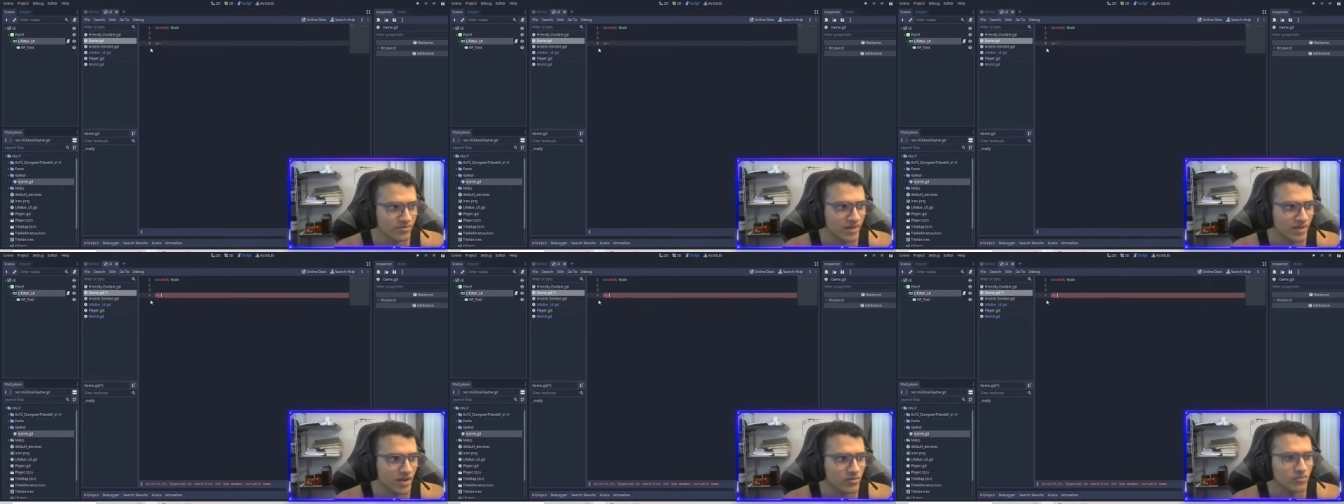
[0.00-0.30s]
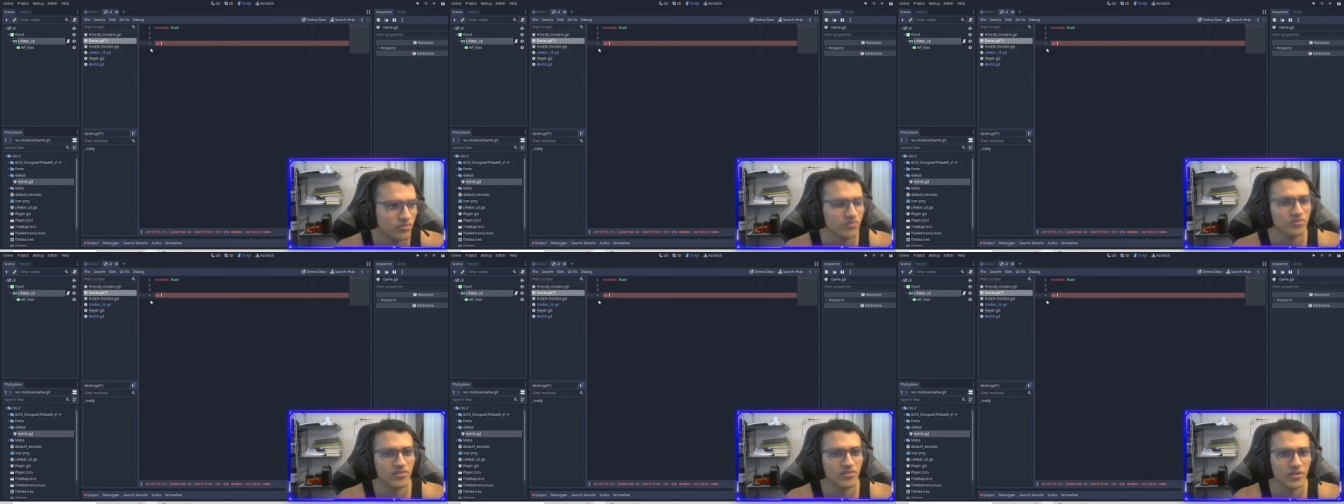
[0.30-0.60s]

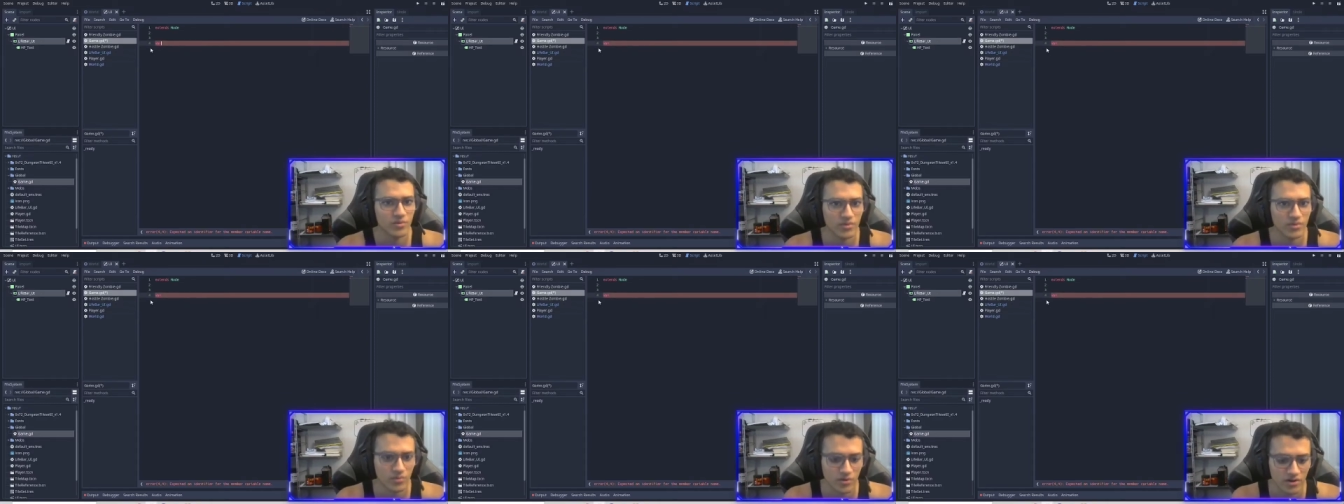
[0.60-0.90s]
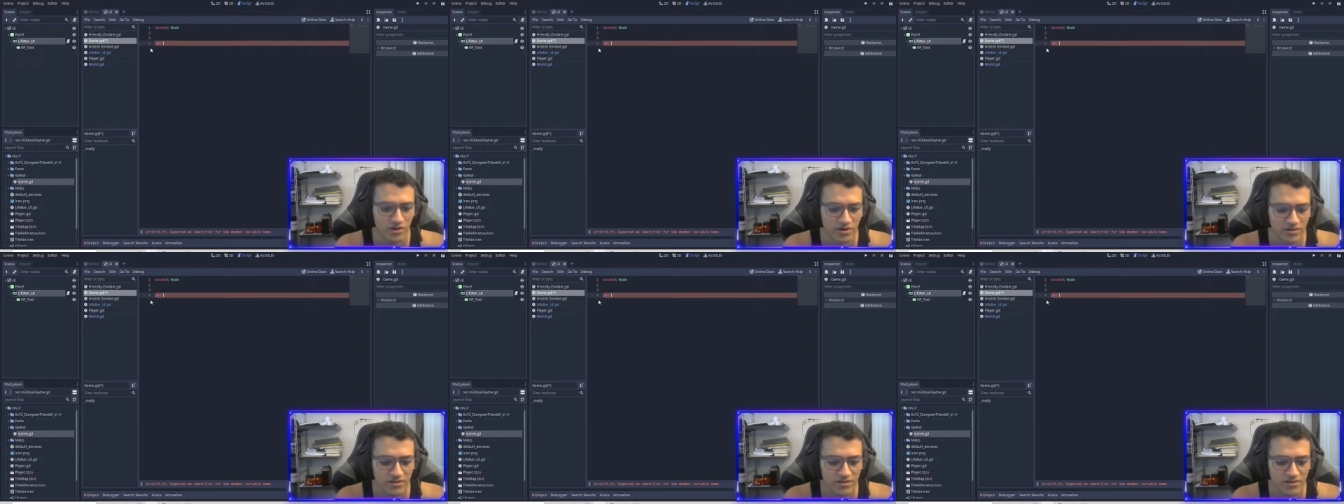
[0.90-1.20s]
values that we
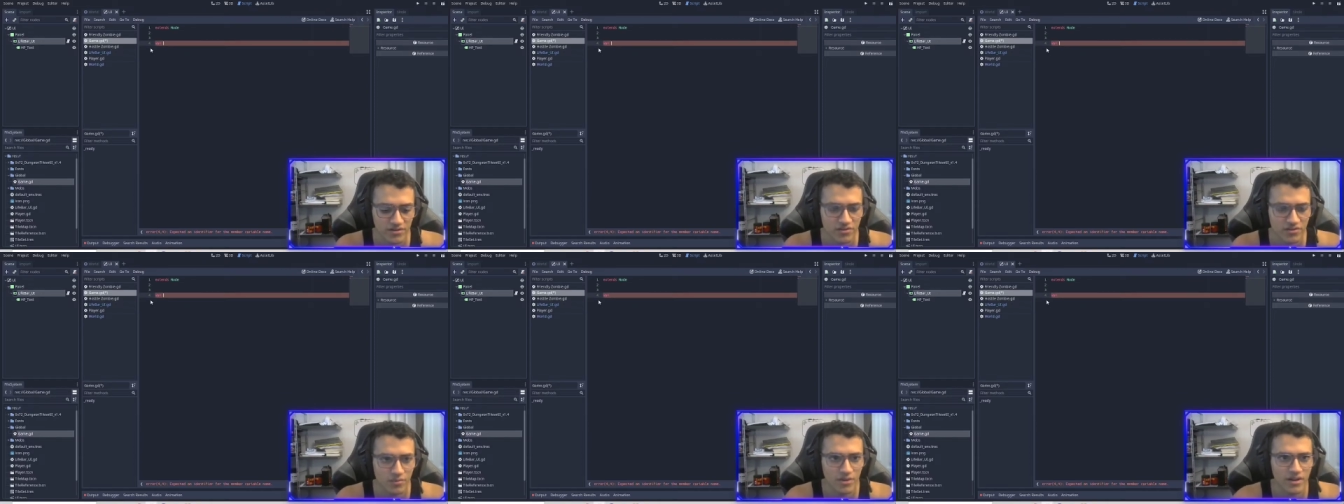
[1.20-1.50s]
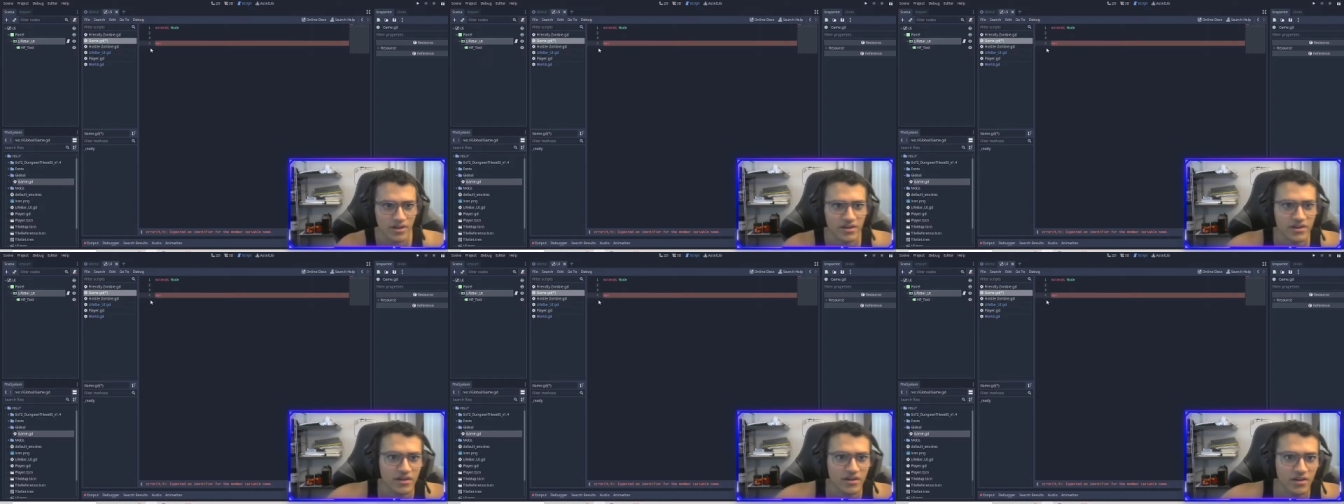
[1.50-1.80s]
want to
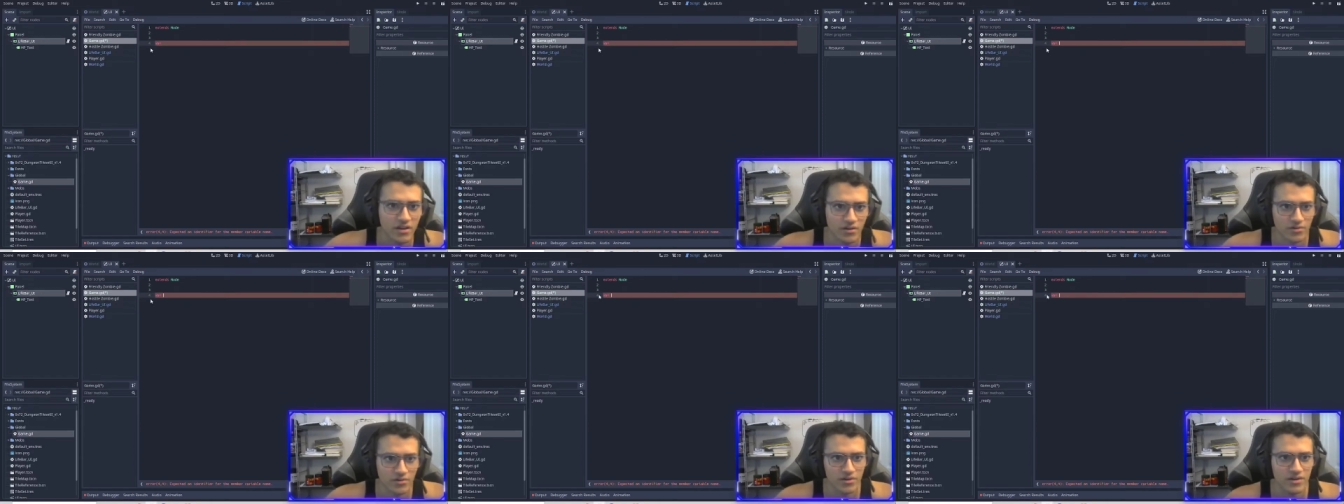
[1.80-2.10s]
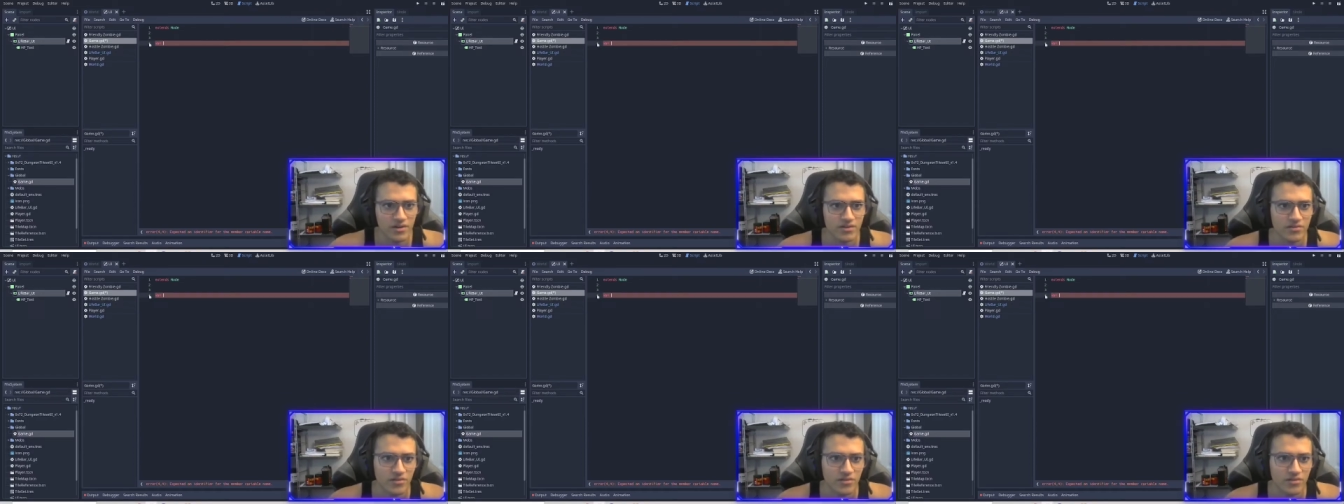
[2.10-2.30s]
make, right?